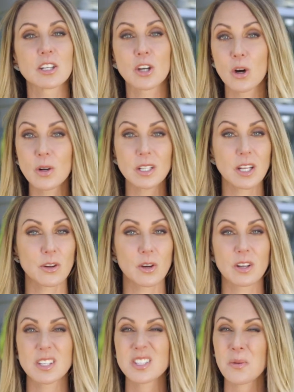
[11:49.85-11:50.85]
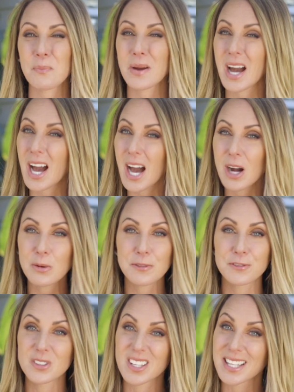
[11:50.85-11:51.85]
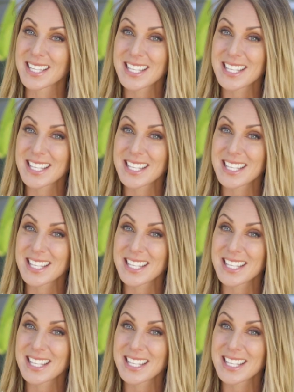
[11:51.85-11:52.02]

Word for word: coconut oil, these are powerful